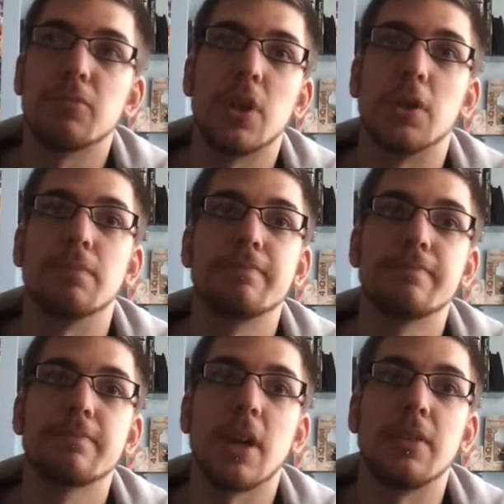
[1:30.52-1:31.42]
well.
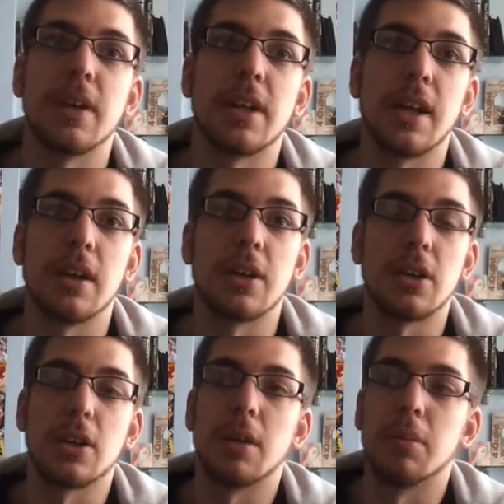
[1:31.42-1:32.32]
I've had a
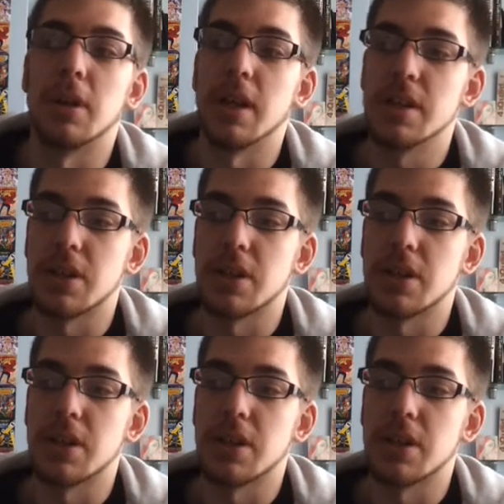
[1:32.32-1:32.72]
good couple of days,